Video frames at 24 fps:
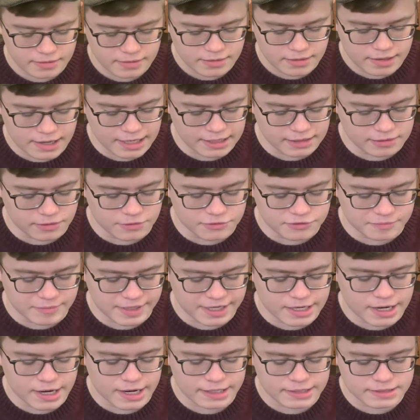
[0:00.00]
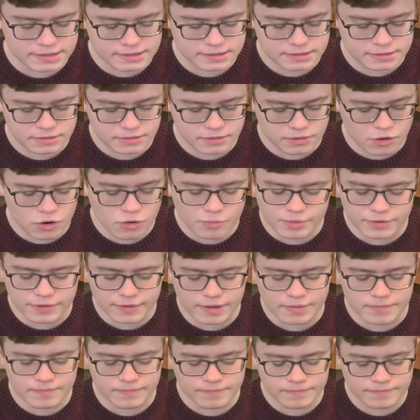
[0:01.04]
I close my eyes, open
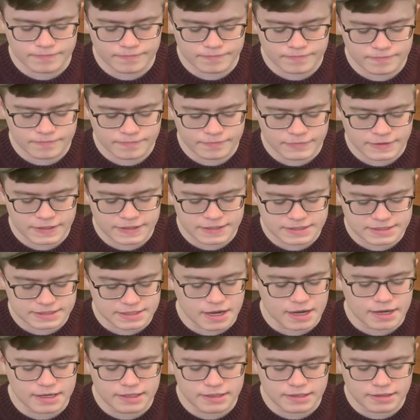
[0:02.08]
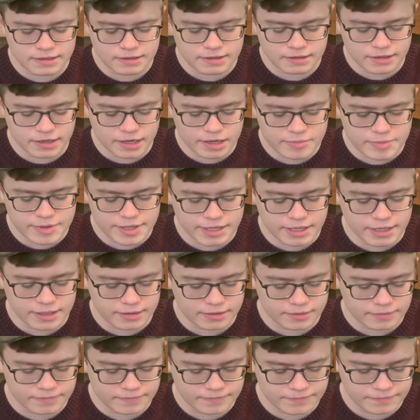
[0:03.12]
them. Sighing, I begin.
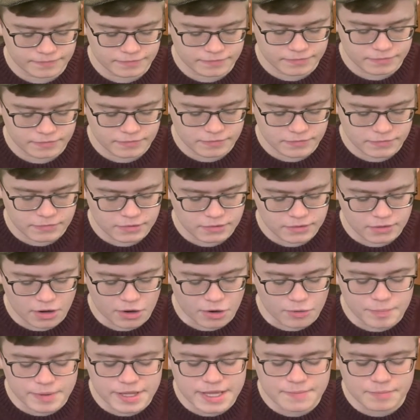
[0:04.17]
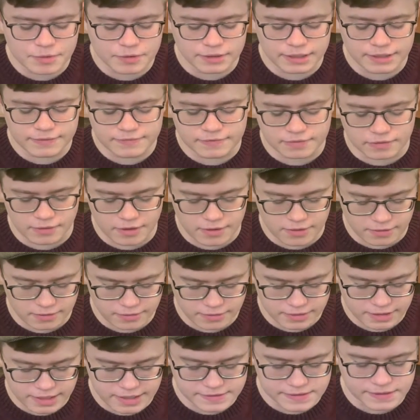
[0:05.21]
Our people lived
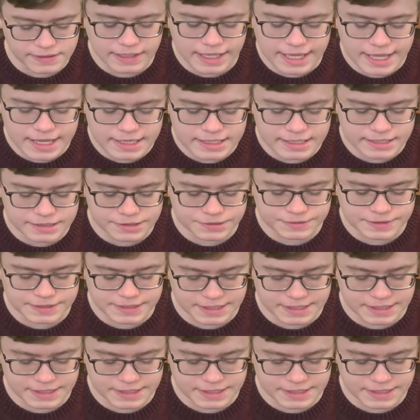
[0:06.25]
long, and the land yielded